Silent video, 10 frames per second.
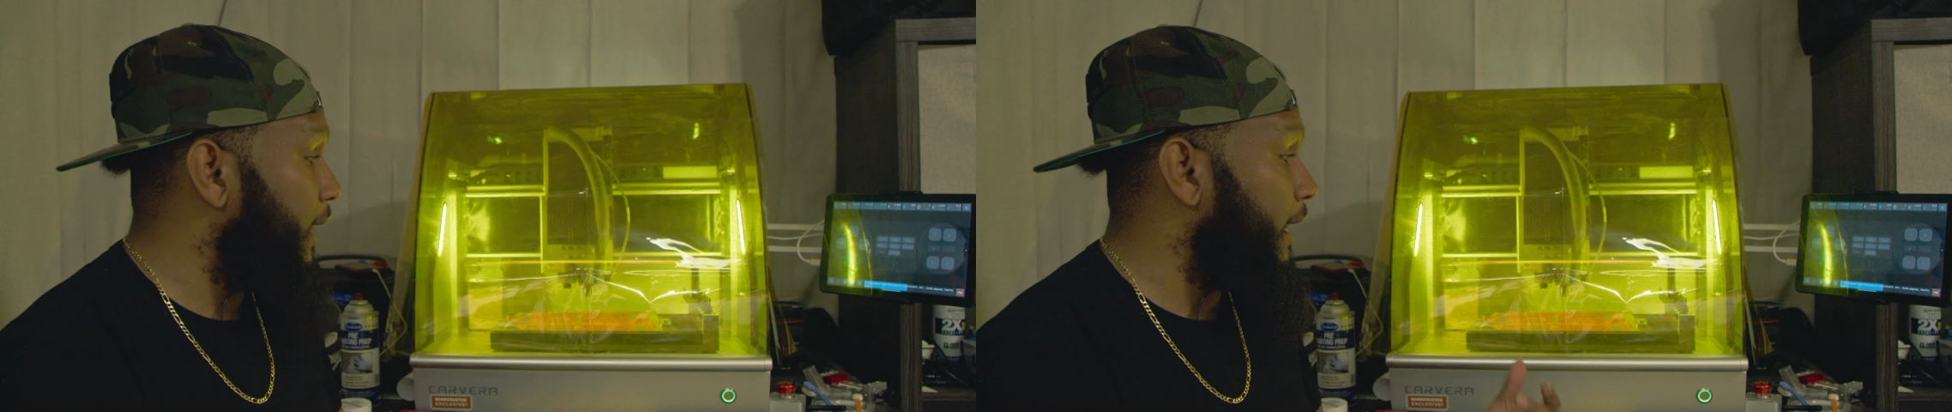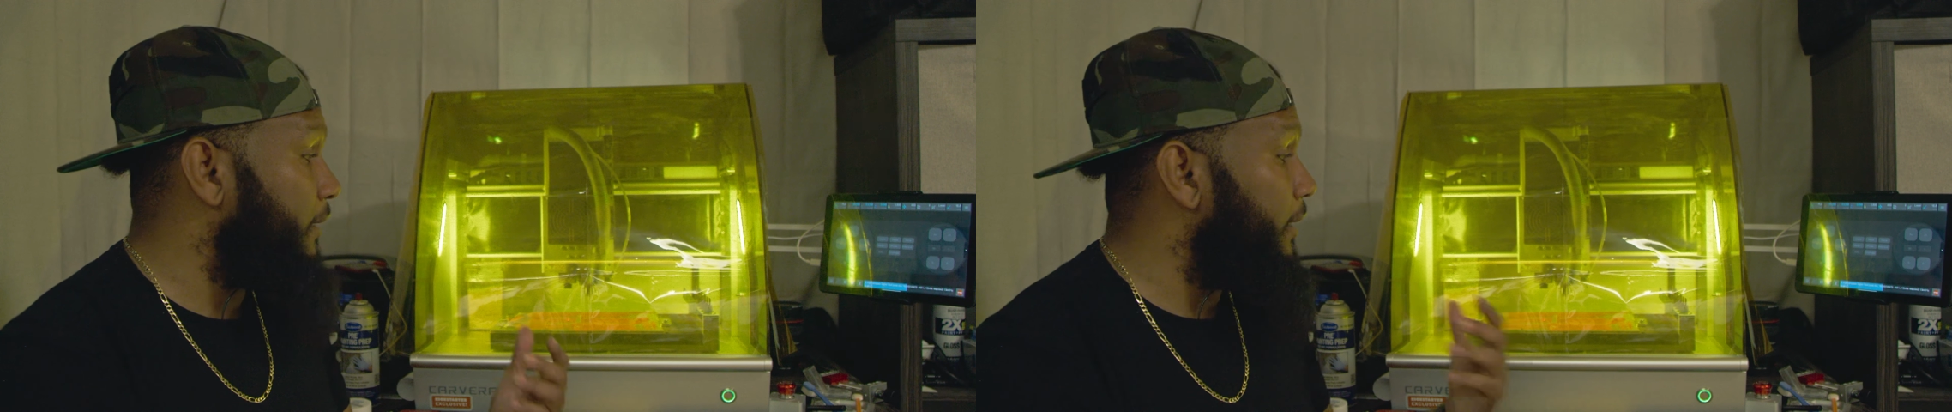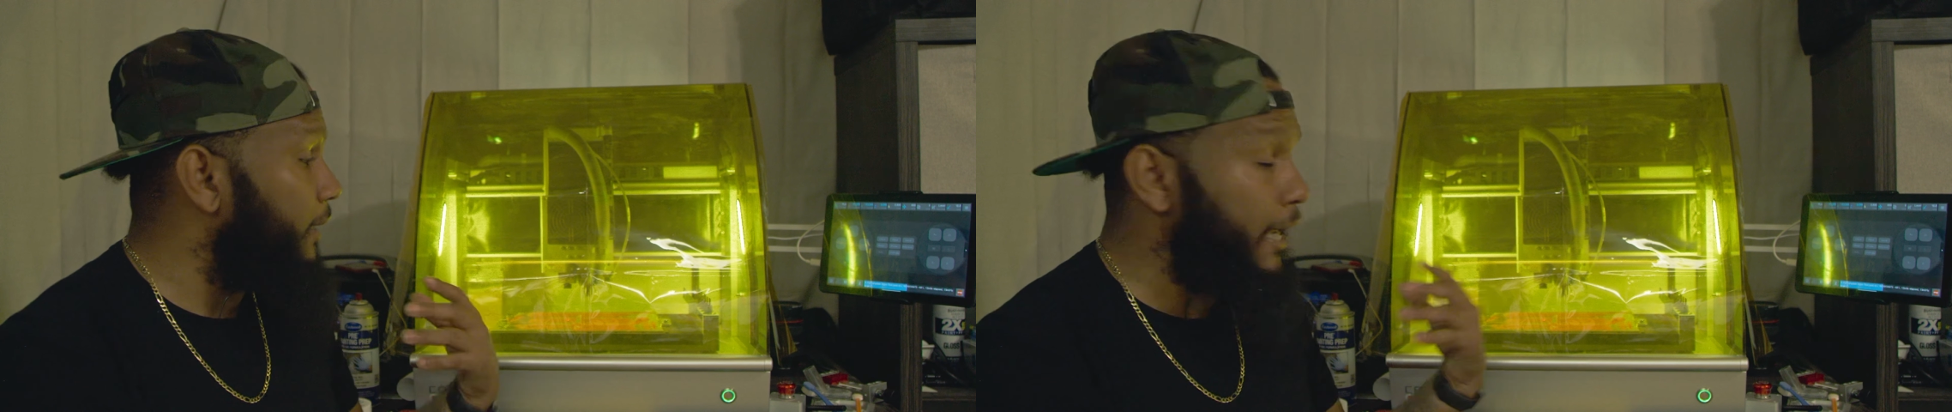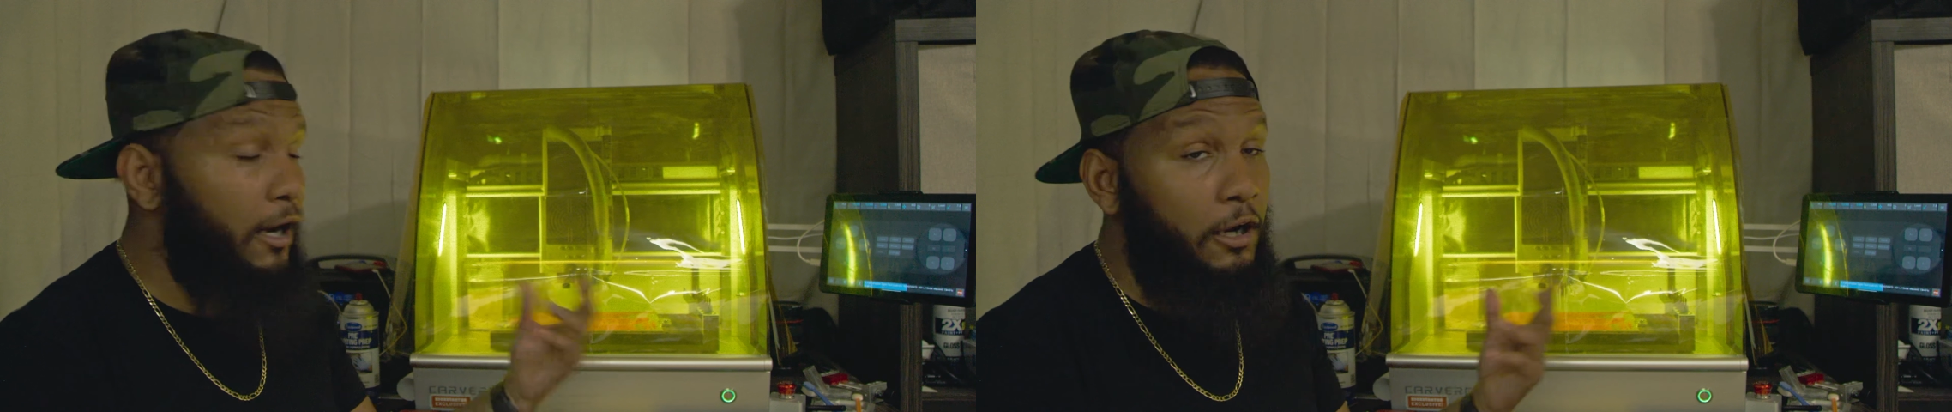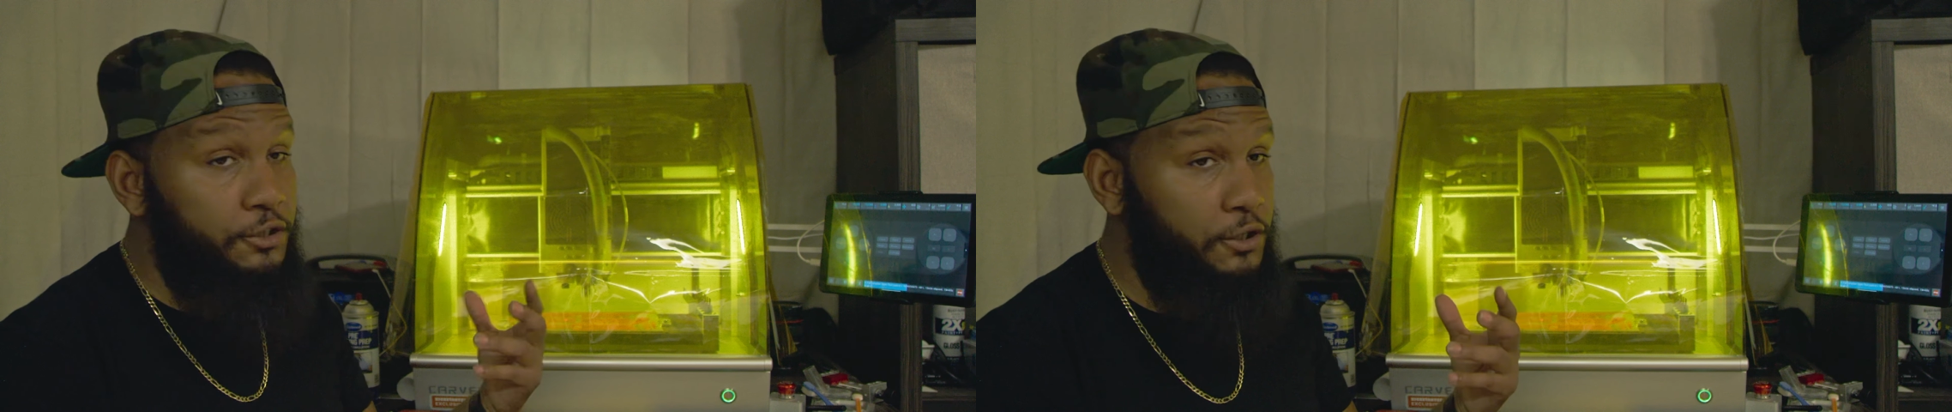And they
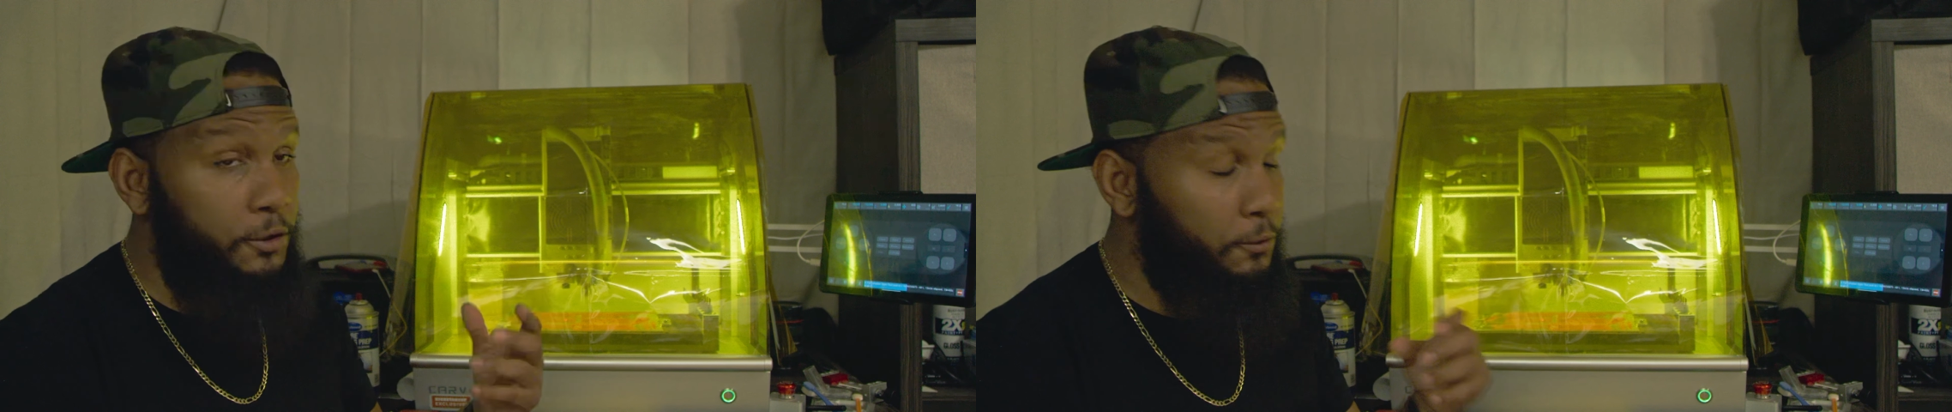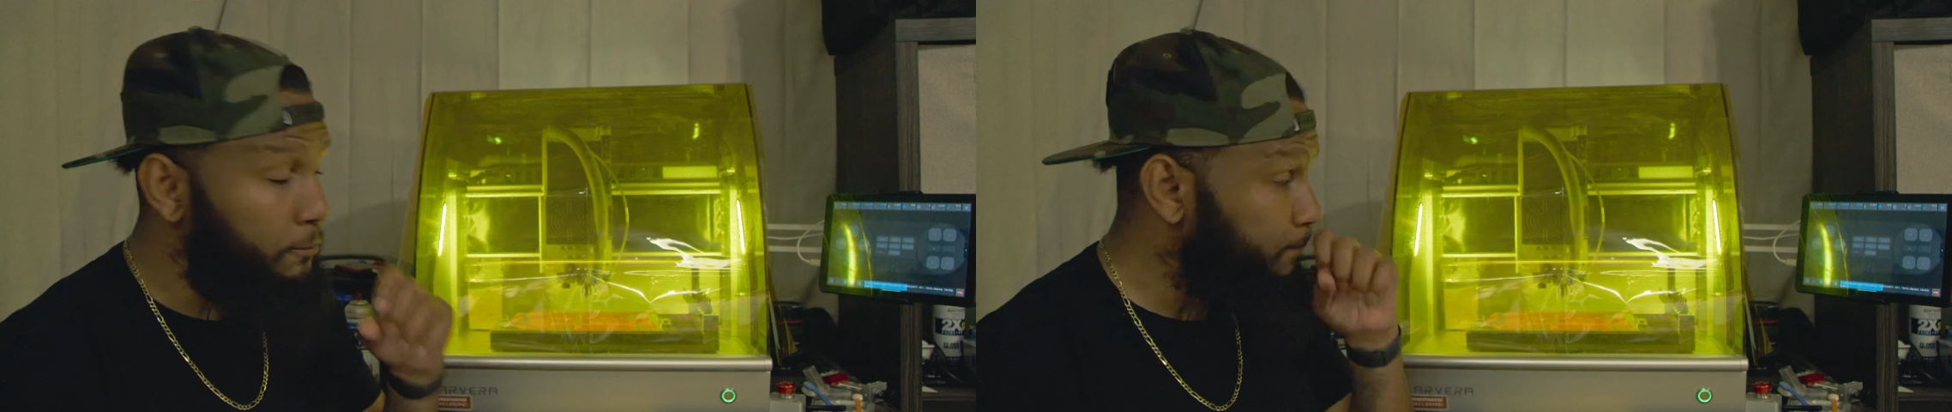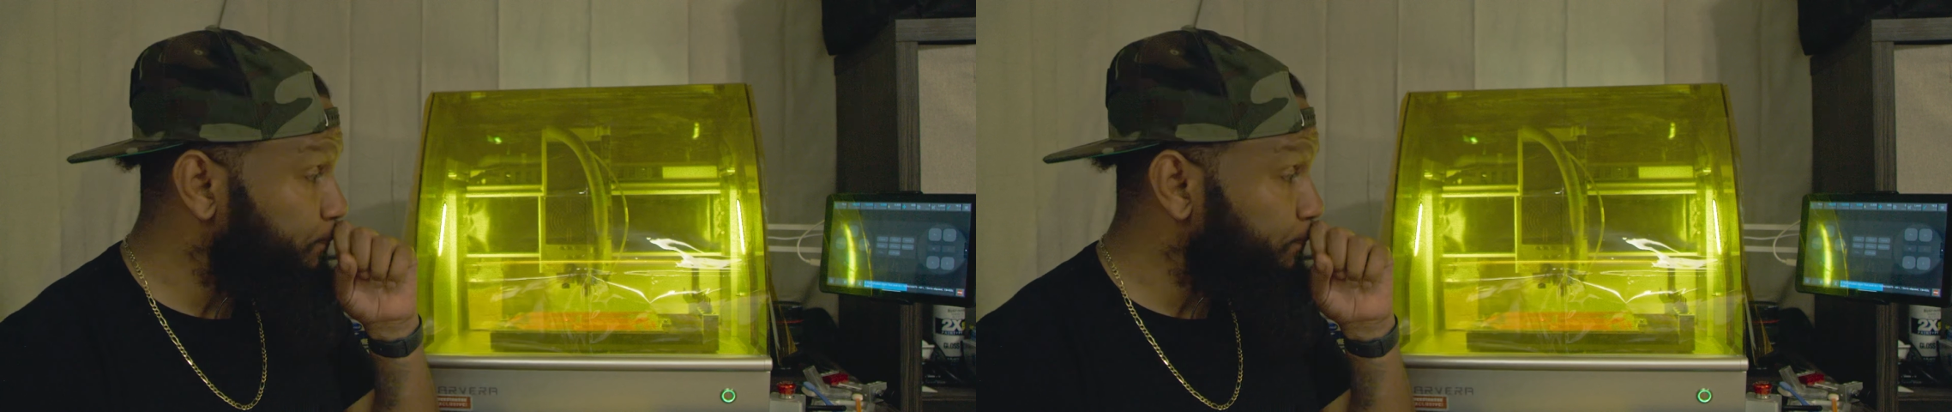also